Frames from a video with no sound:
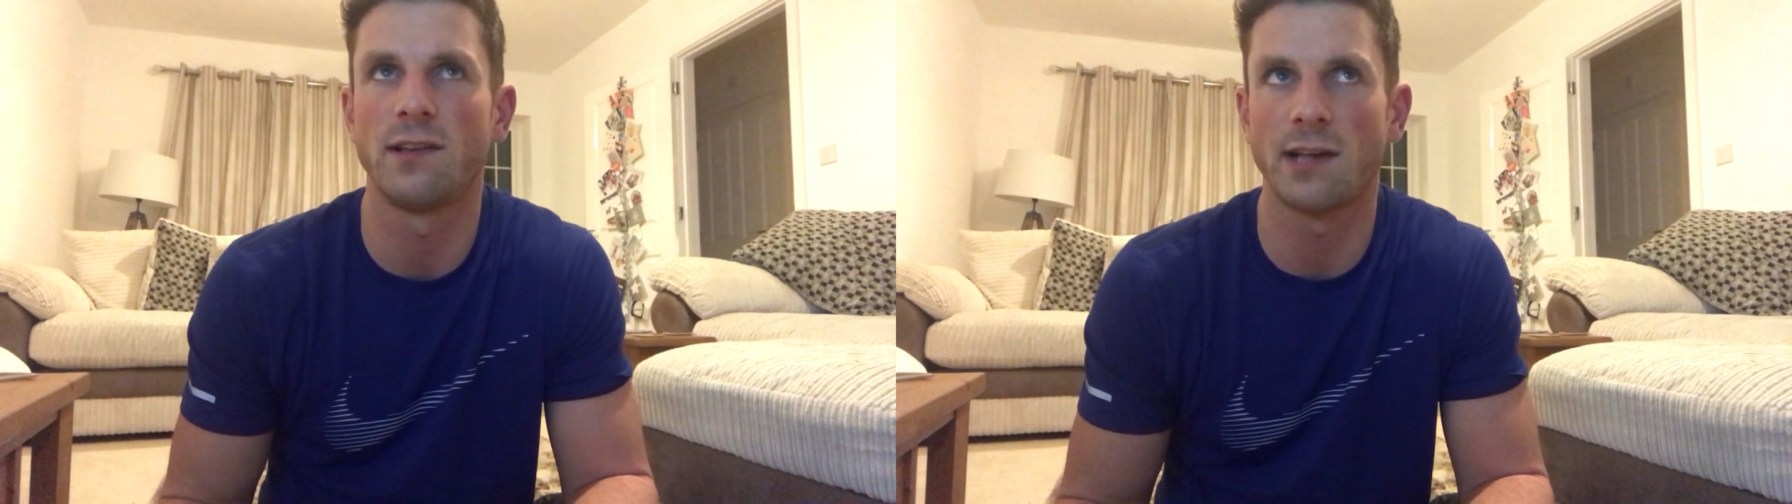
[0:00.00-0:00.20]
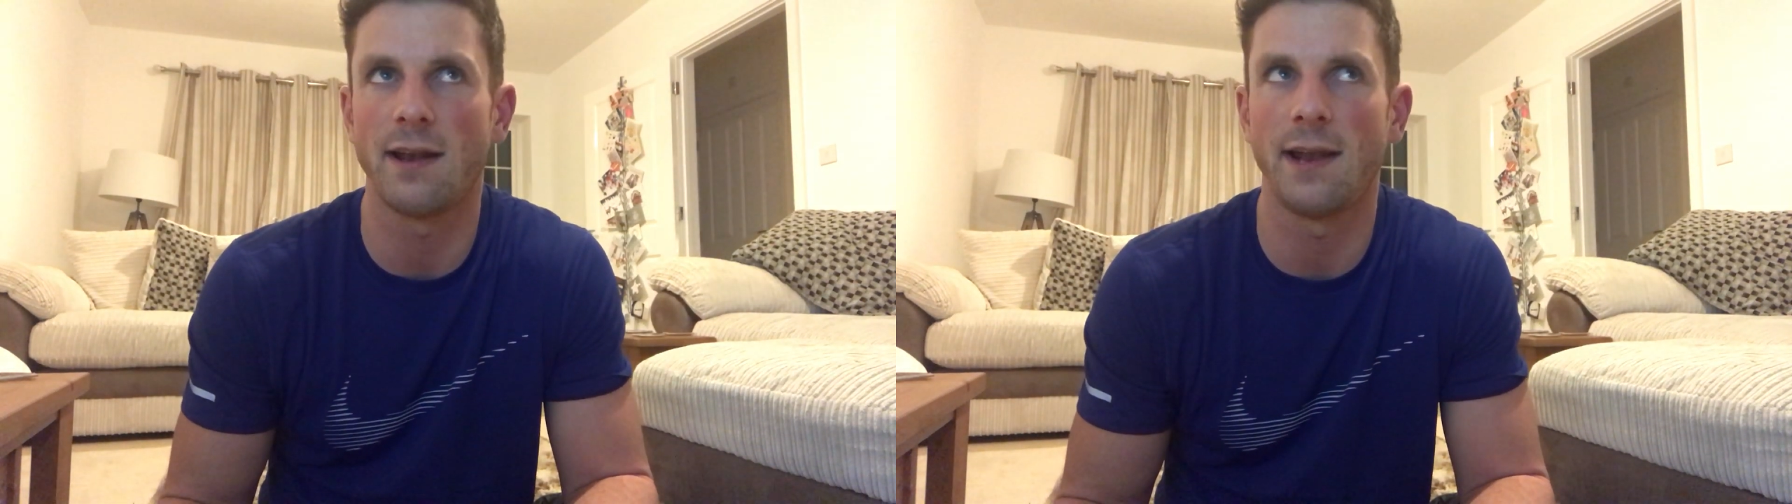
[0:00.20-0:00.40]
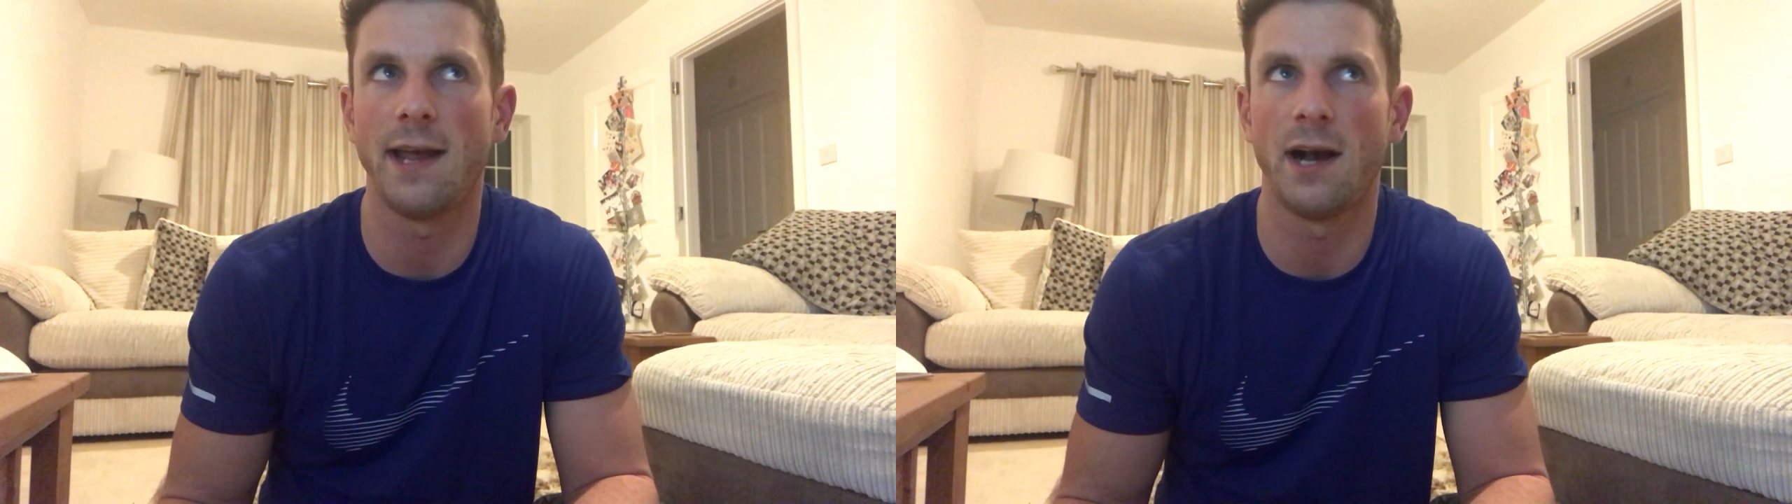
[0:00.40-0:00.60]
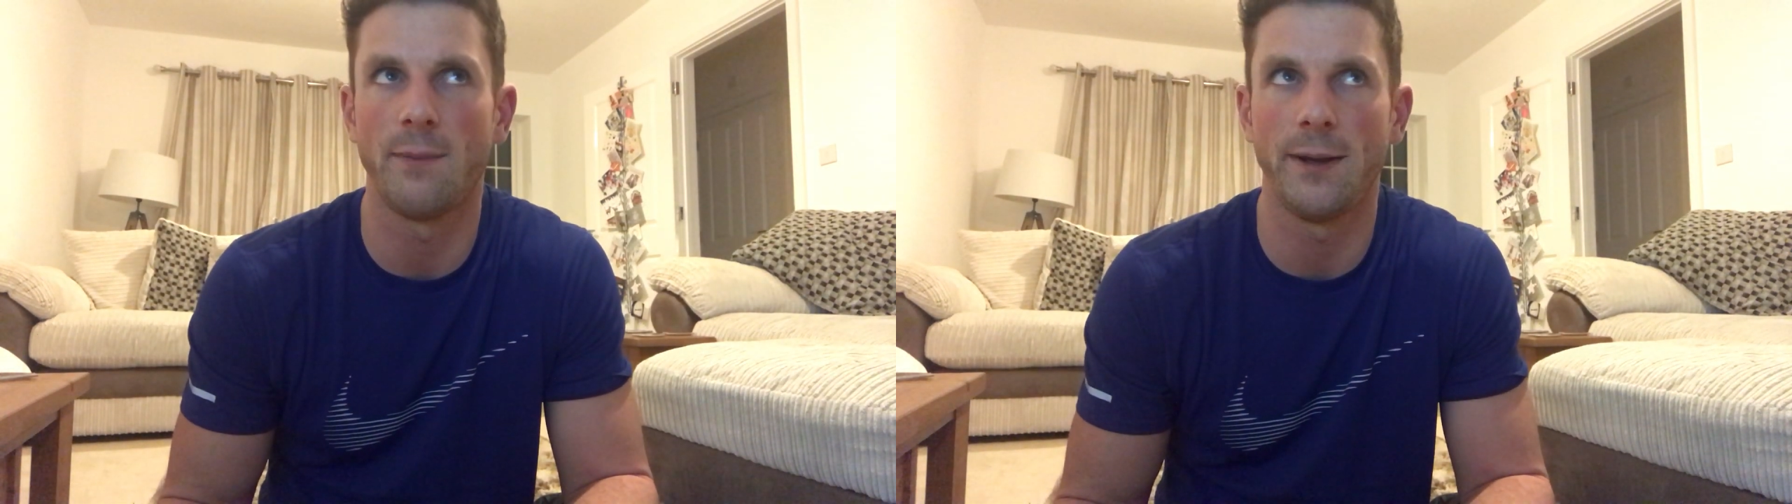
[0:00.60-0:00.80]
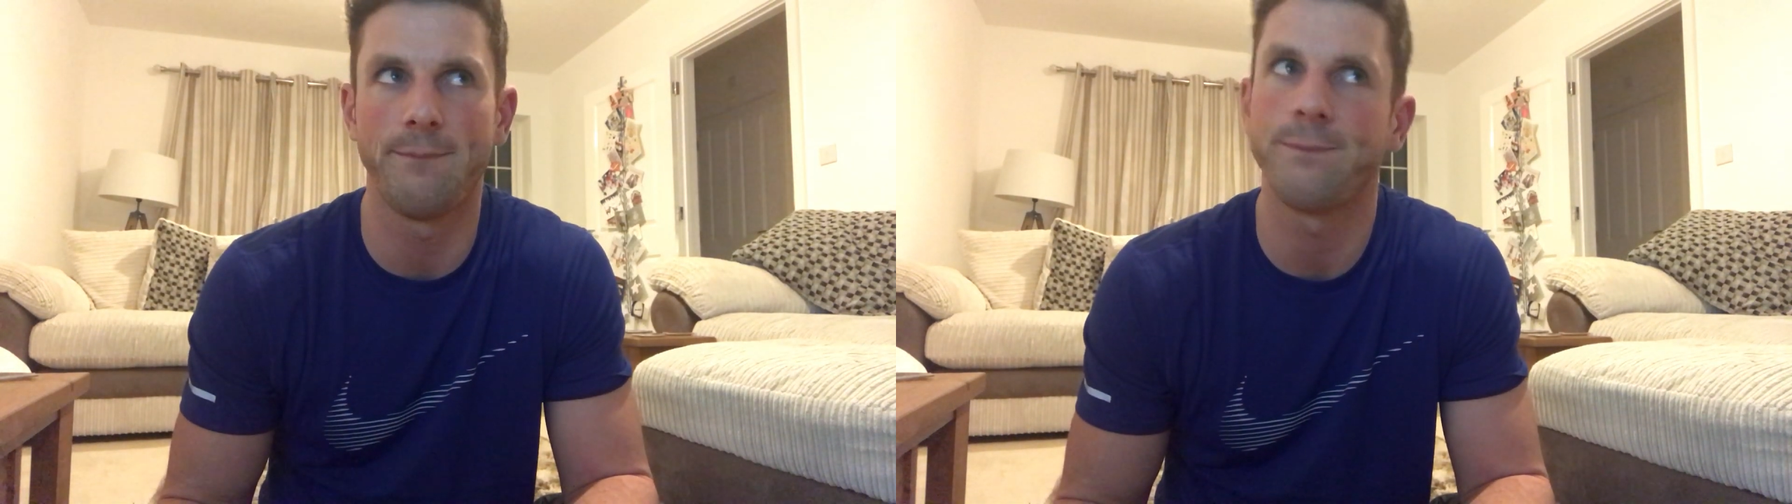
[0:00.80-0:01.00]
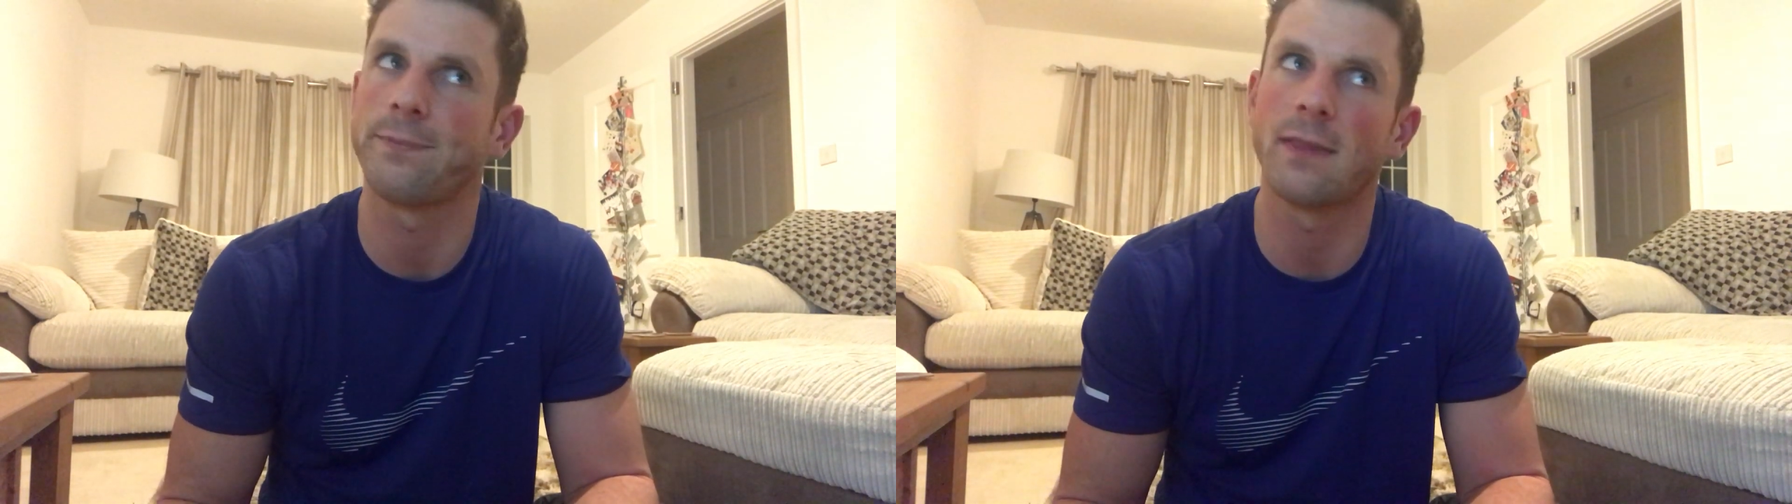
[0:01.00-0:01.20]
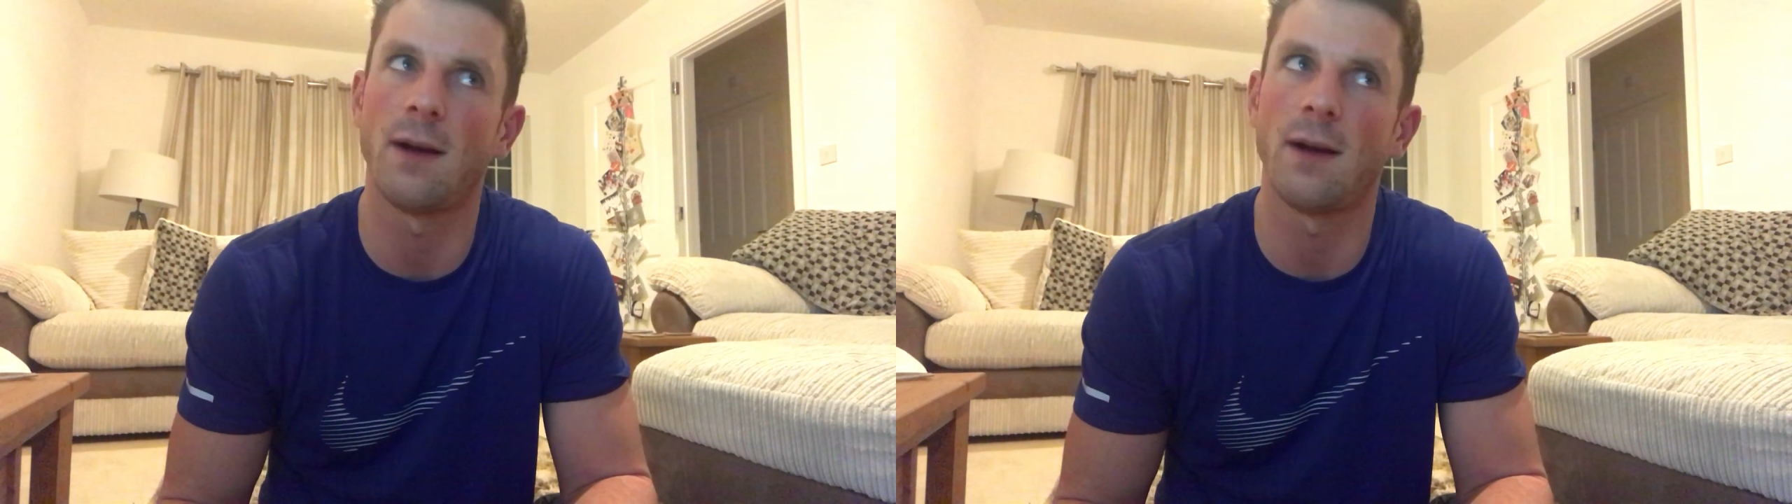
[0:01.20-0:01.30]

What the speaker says: Sunday come in,